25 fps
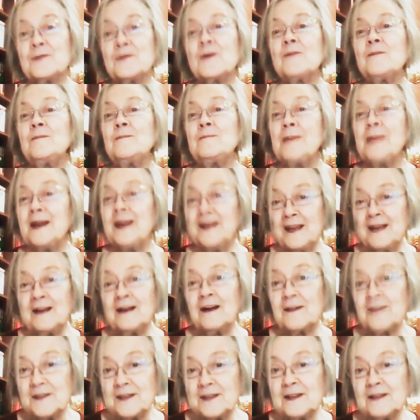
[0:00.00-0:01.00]
were many
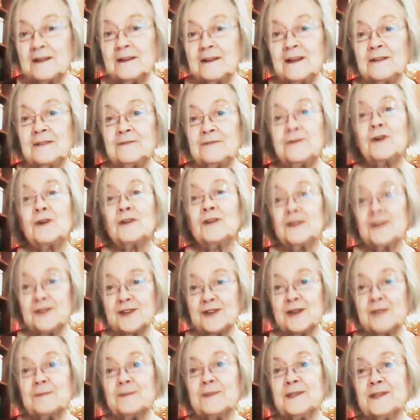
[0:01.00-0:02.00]
other foreign
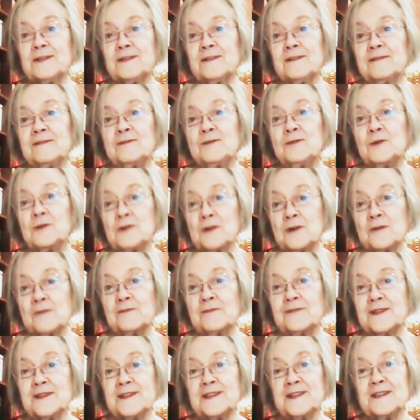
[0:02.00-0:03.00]
trips for
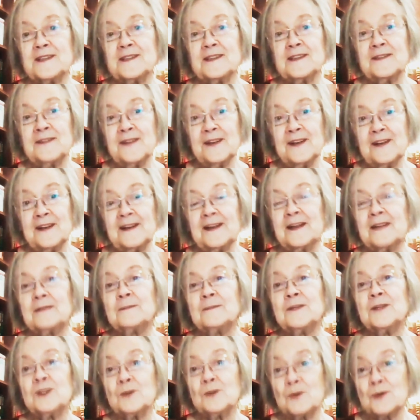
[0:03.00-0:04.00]
conferences and the like,
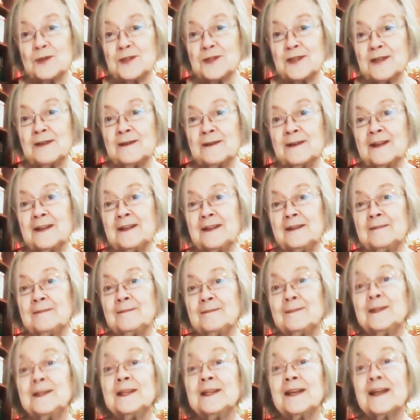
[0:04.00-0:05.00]
which also
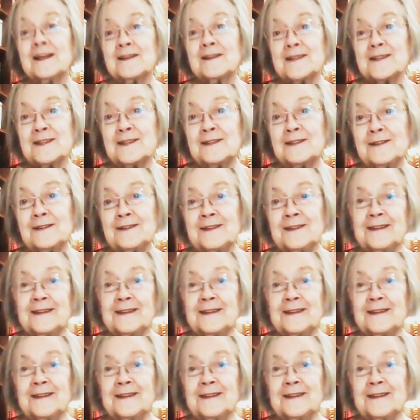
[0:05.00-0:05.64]
were cancelled.